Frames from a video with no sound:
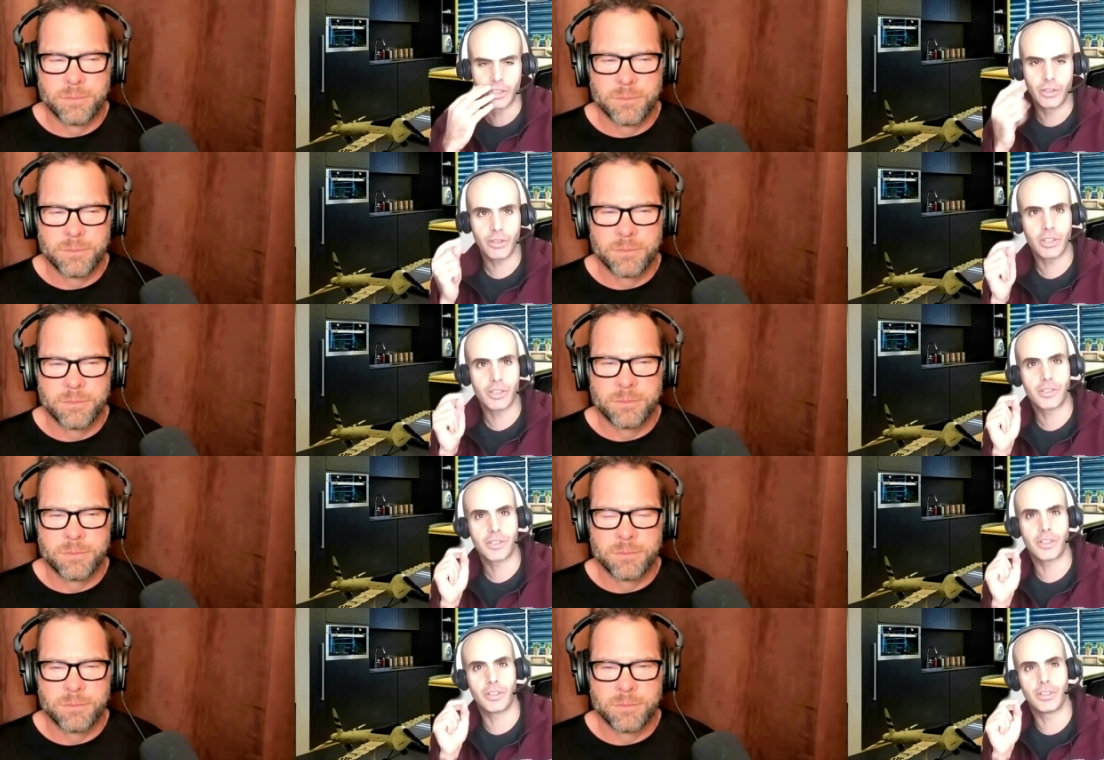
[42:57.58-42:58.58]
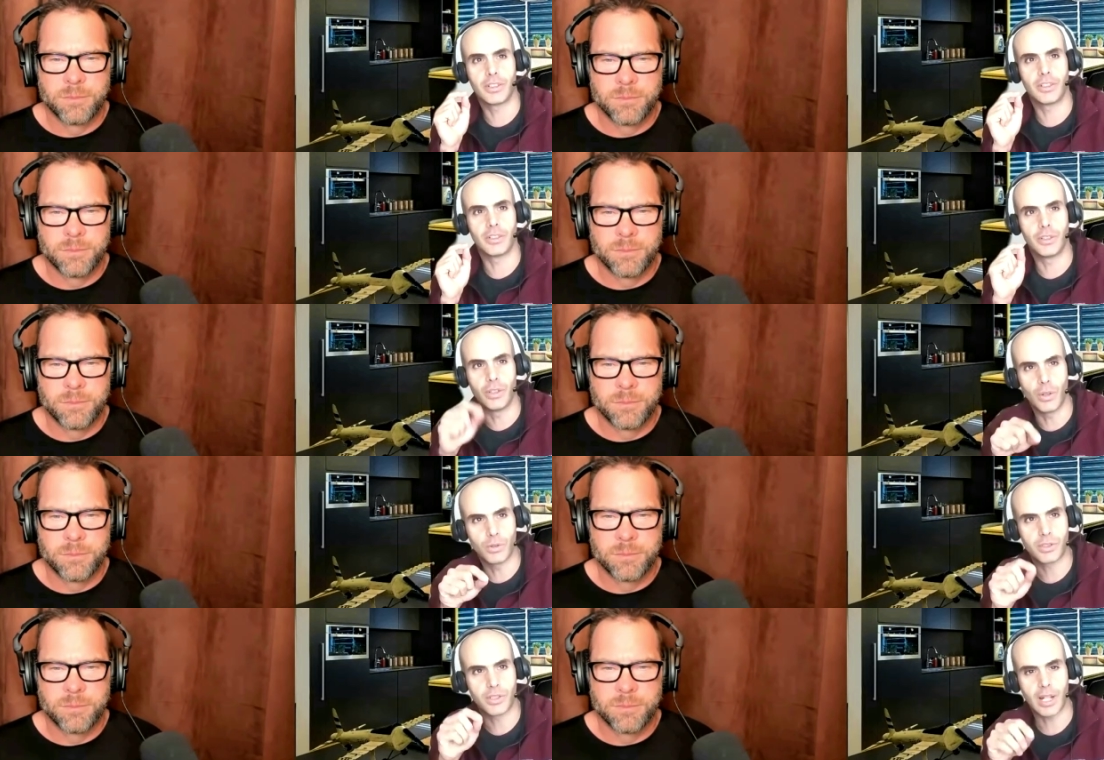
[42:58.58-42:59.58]
Speaker 1: do you consider
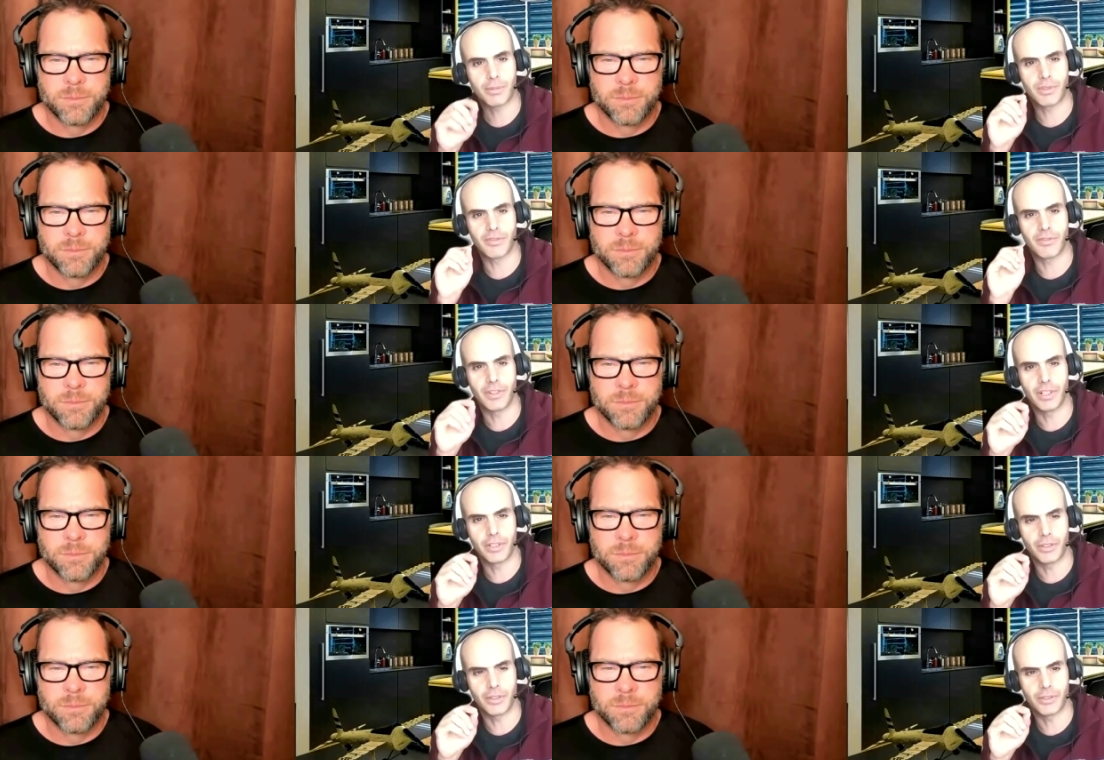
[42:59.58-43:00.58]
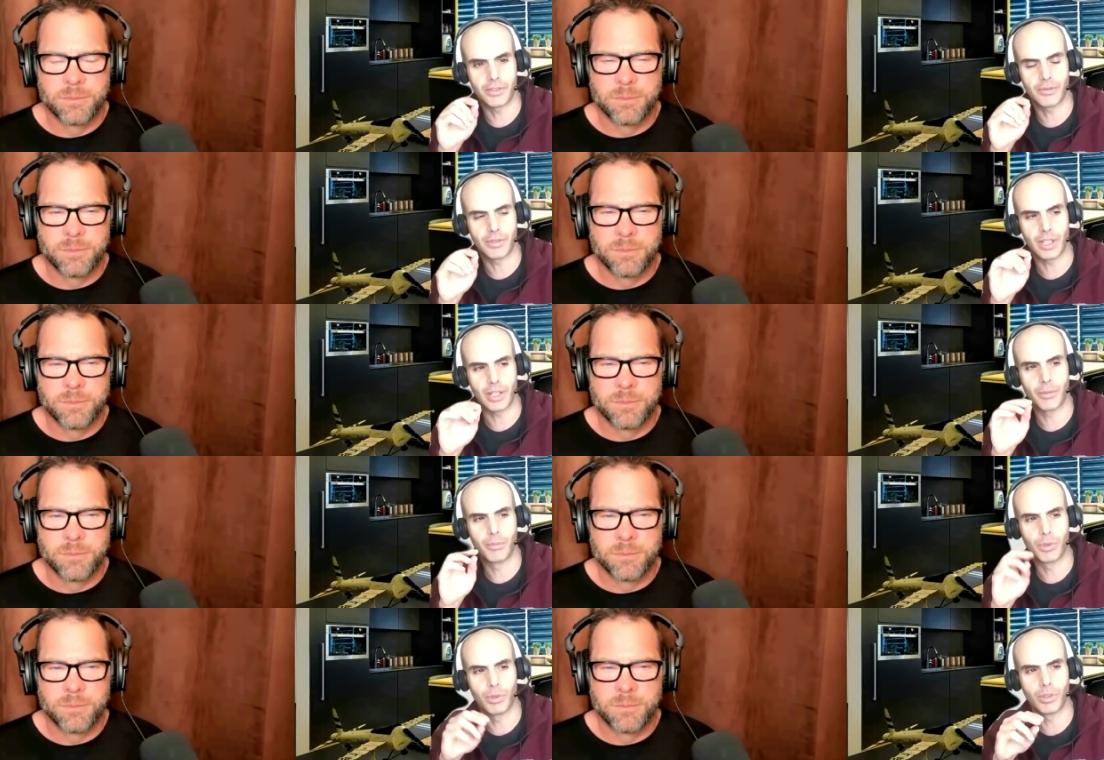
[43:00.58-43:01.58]
those types of vendors like
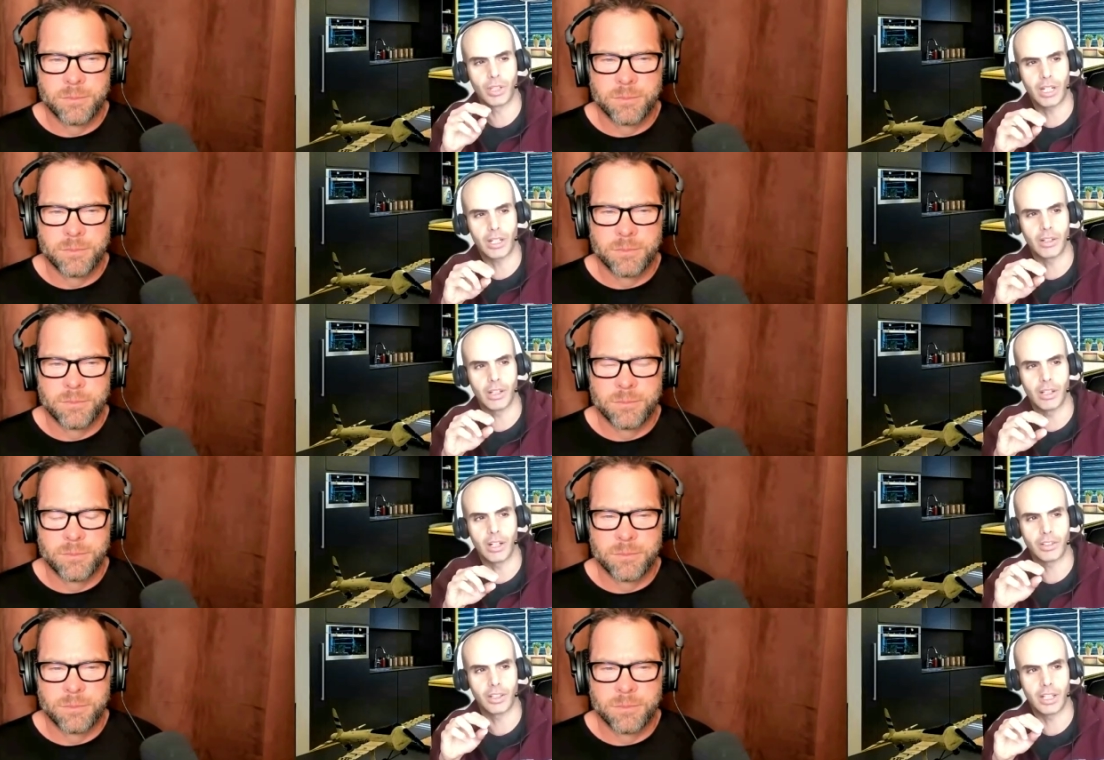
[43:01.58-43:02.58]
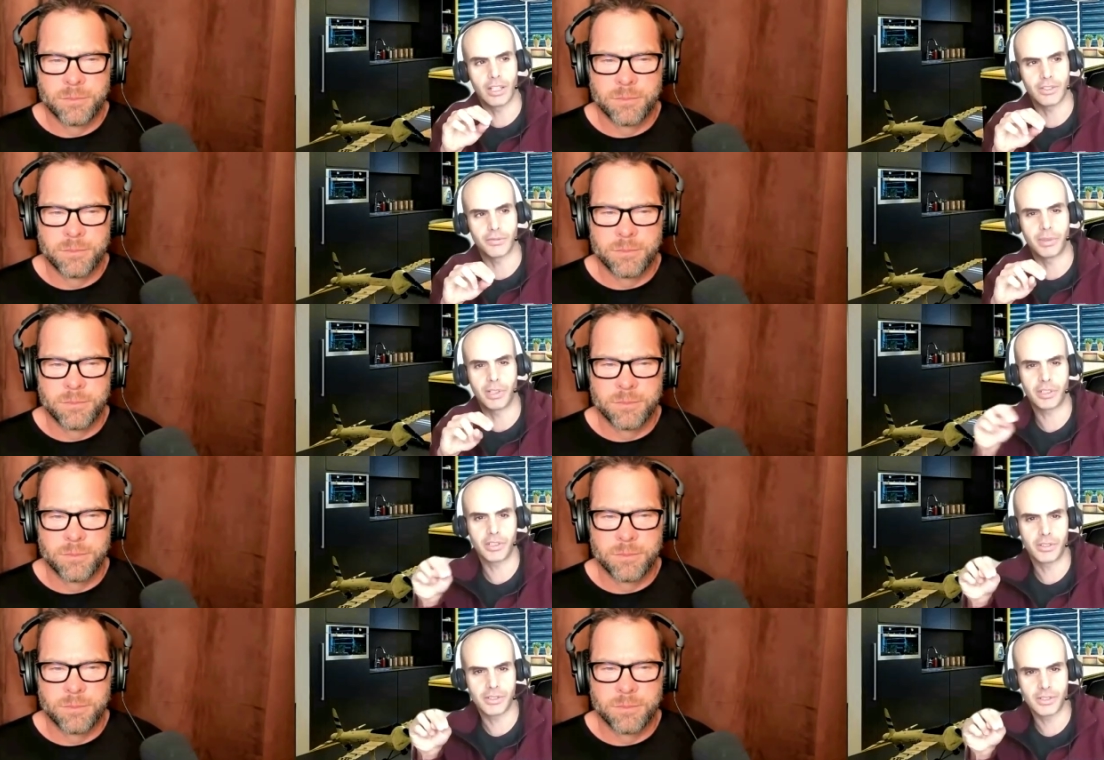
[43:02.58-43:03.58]
more like along the lines of
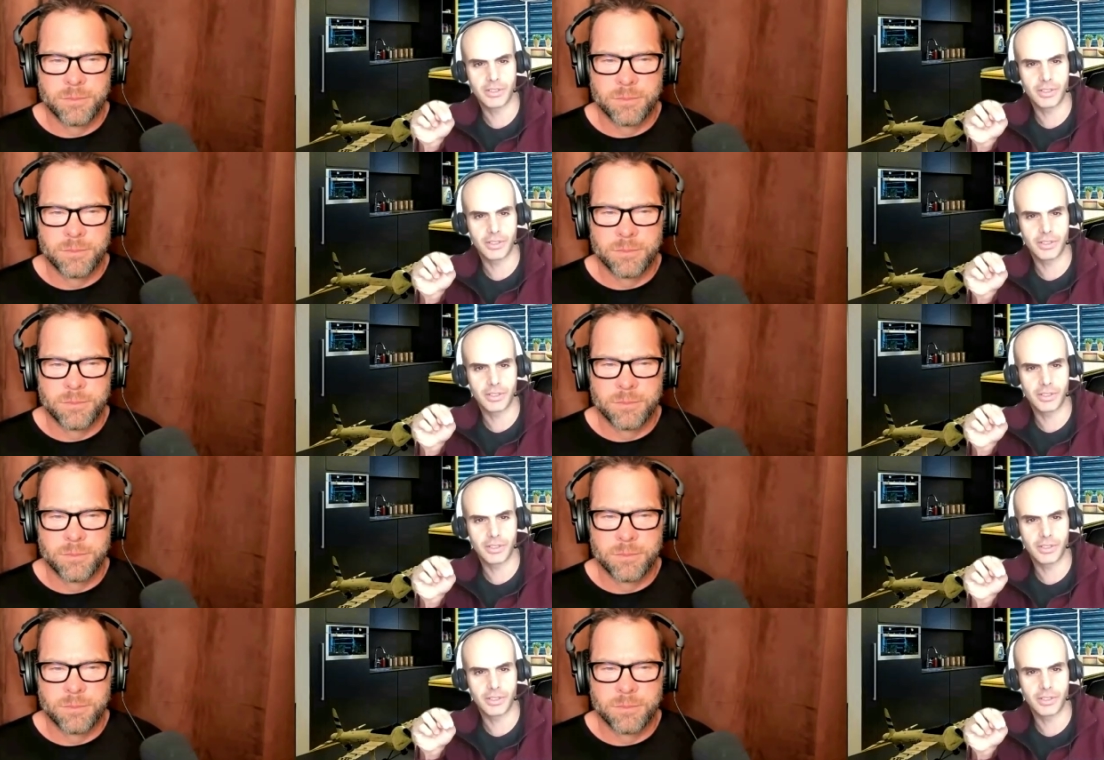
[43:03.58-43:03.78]
partners